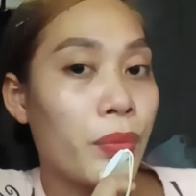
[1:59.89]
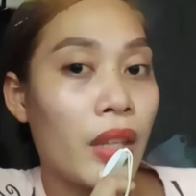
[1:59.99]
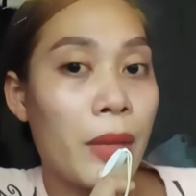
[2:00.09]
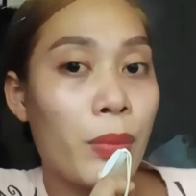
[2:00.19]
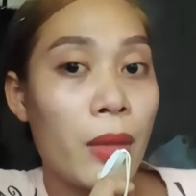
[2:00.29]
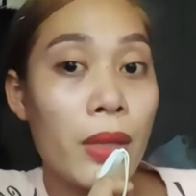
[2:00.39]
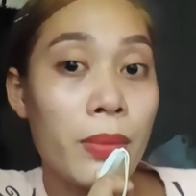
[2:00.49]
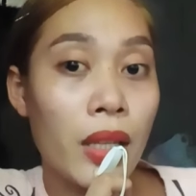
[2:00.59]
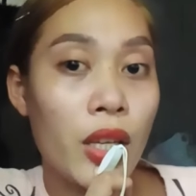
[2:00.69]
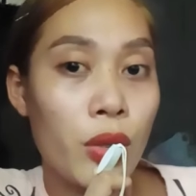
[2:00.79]
they
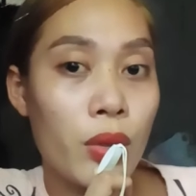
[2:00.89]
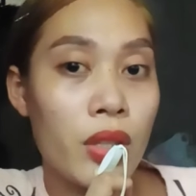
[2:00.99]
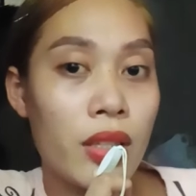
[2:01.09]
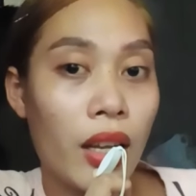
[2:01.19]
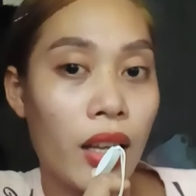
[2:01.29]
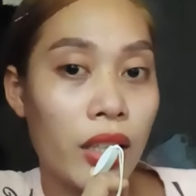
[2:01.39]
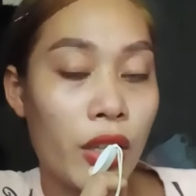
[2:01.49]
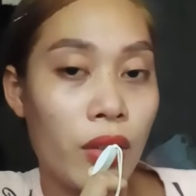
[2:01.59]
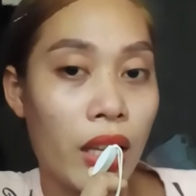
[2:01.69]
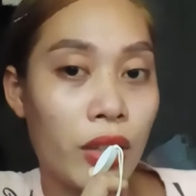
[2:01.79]
probably use the
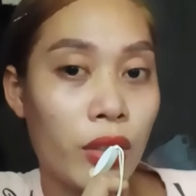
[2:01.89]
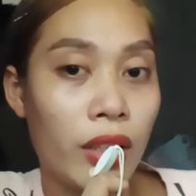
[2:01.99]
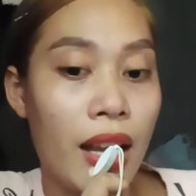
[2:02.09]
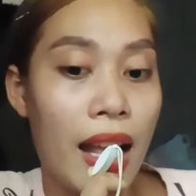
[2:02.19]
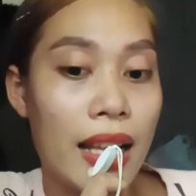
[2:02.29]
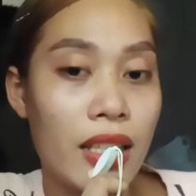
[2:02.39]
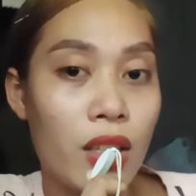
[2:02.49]
calculator as